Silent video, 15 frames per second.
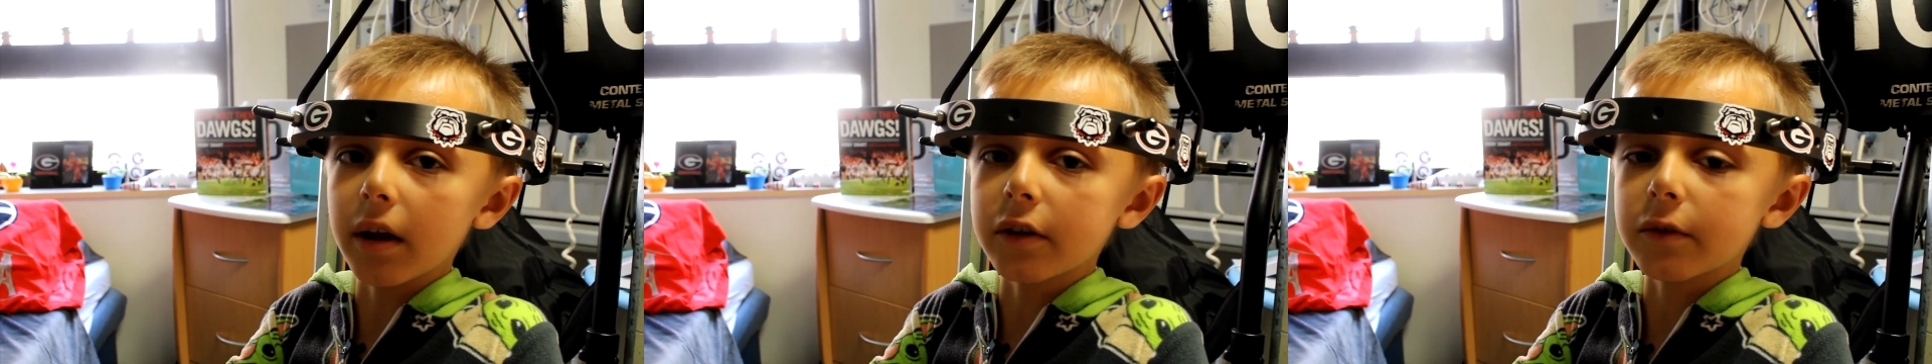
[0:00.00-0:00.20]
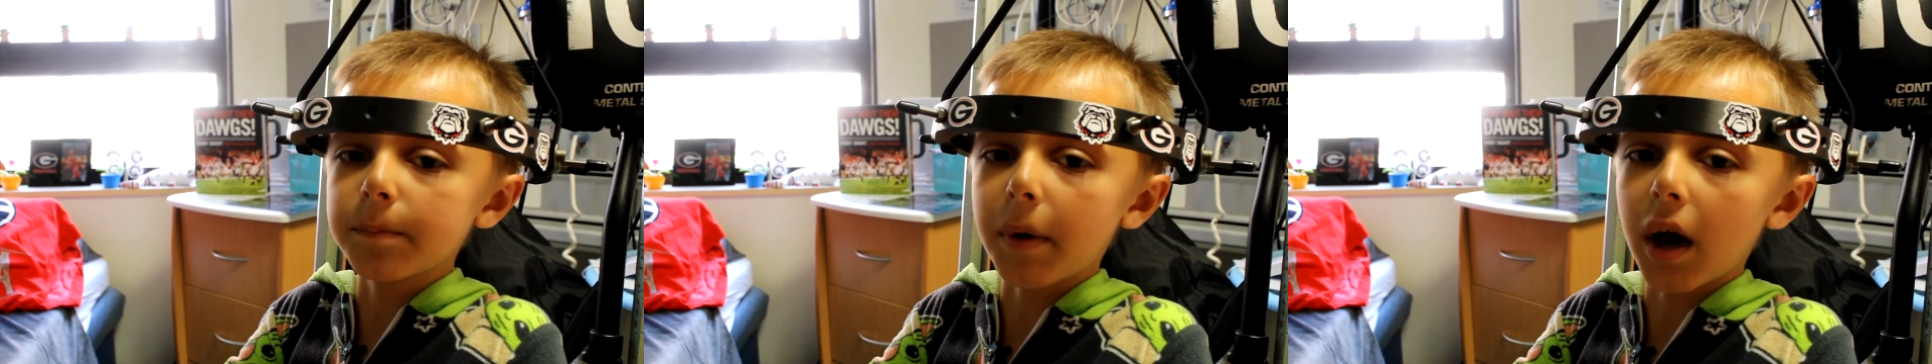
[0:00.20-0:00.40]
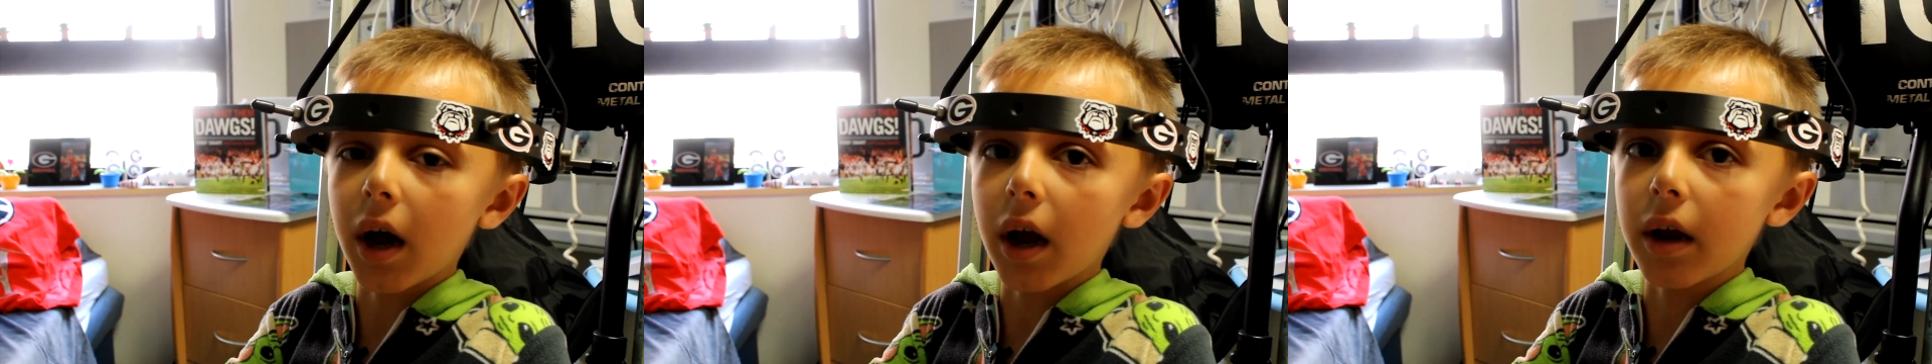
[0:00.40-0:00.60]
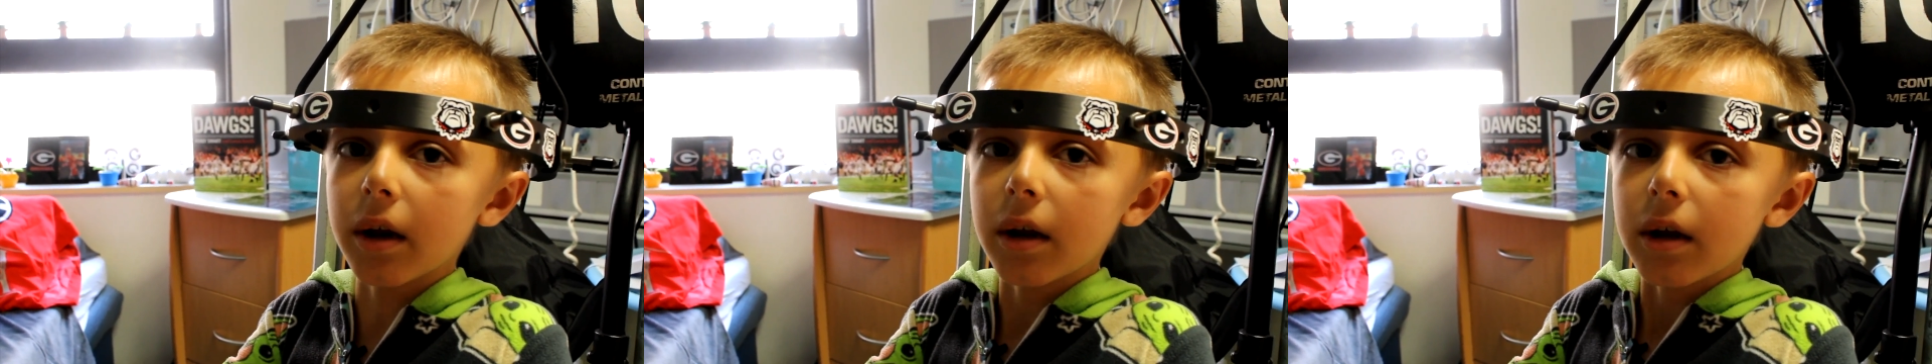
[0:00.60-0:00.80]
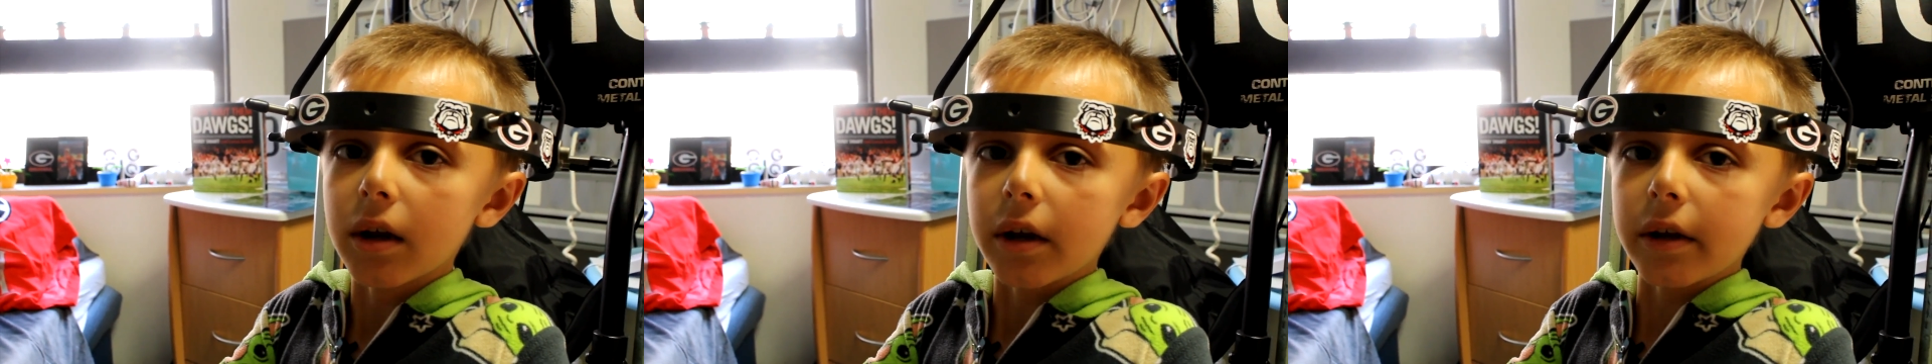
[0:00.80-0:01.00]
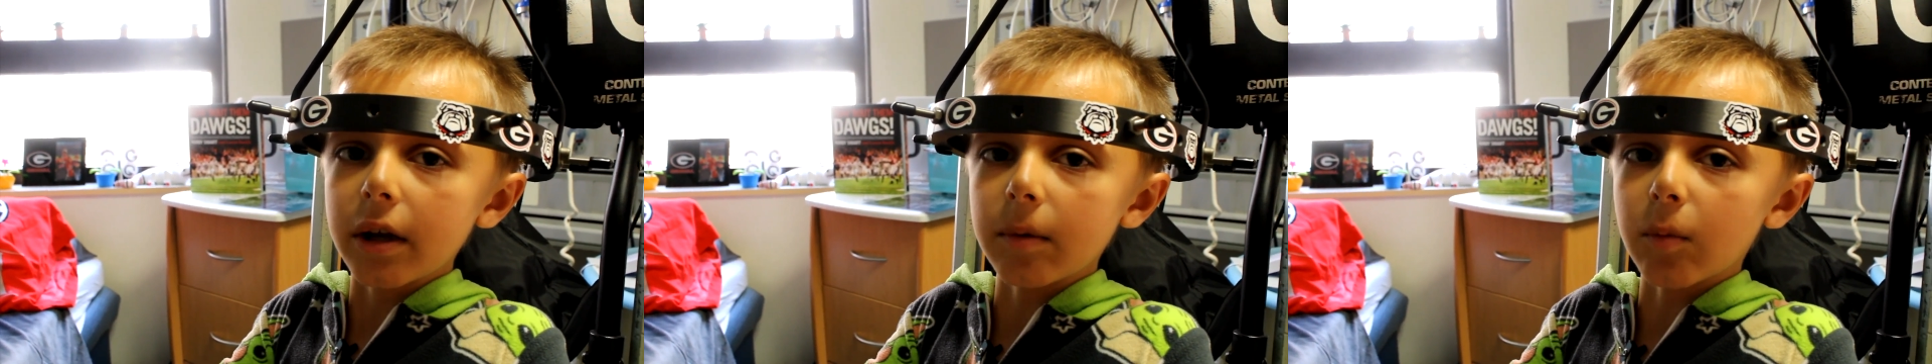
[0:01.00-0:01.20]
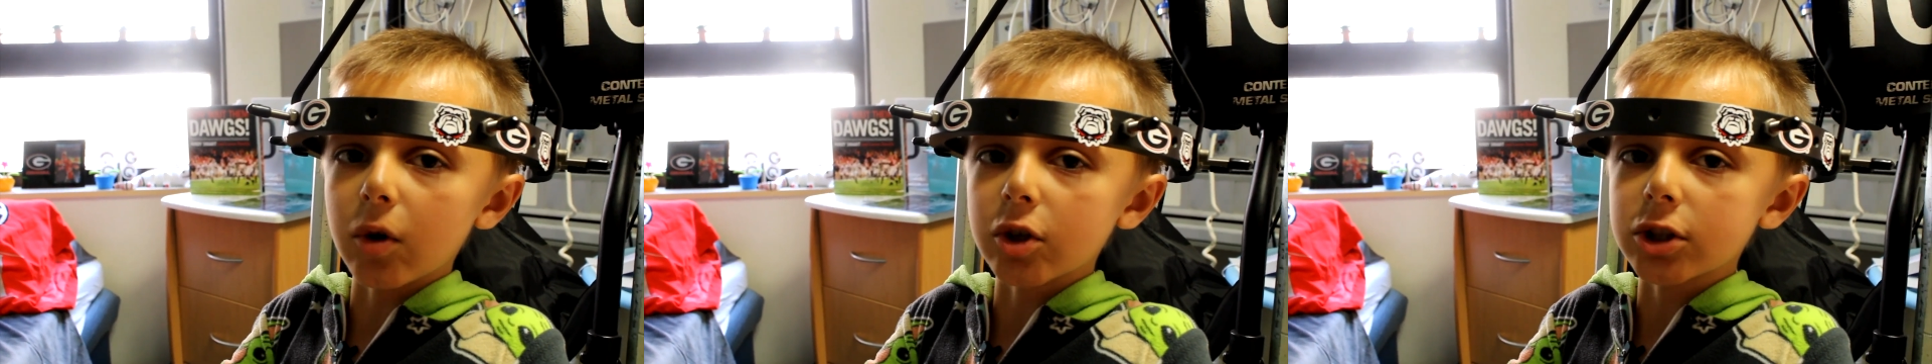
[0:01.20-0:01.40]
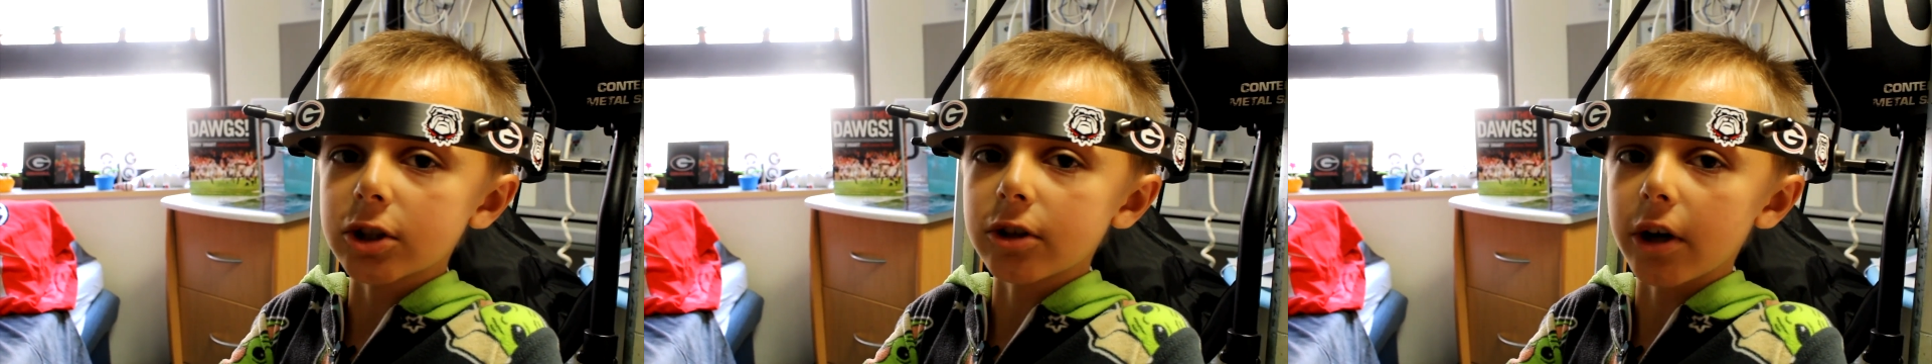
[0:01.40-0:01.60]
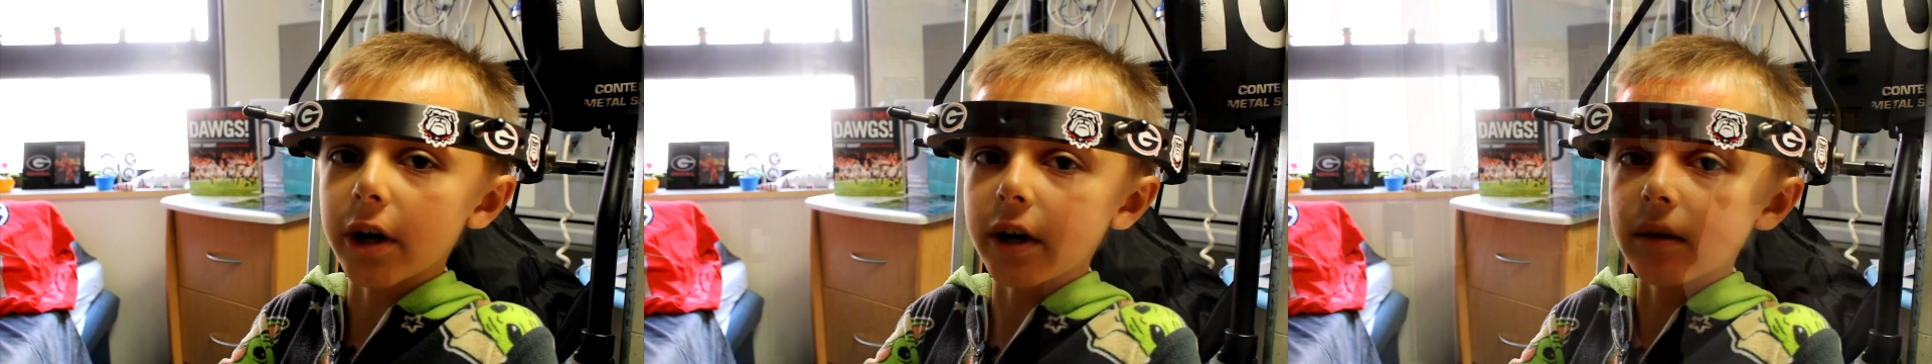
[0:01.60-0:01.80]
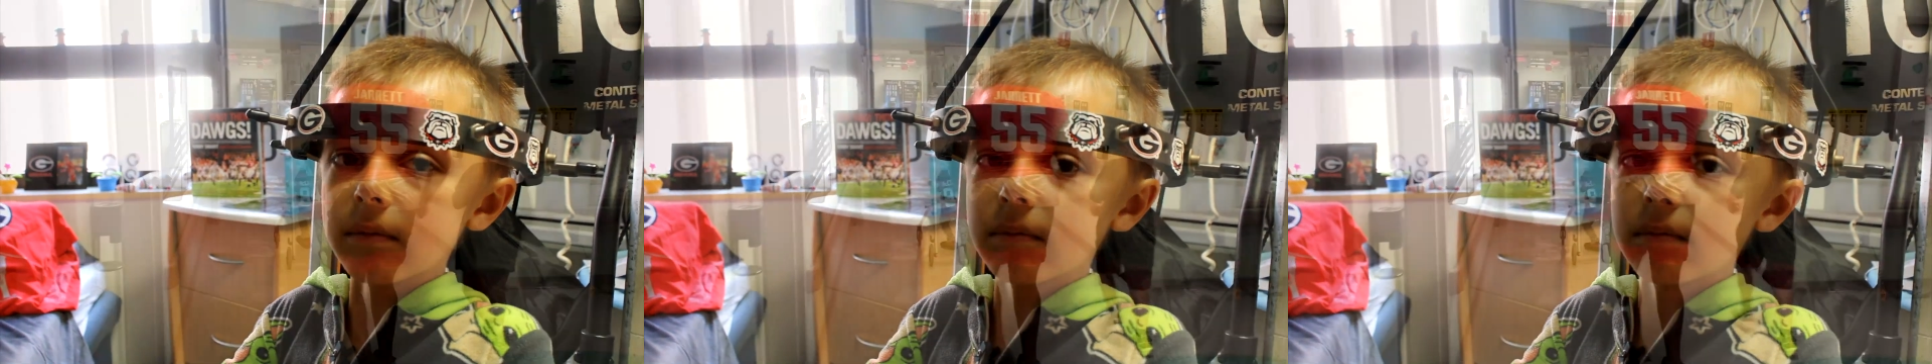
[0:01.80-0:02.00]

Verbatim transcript: spine get more straight.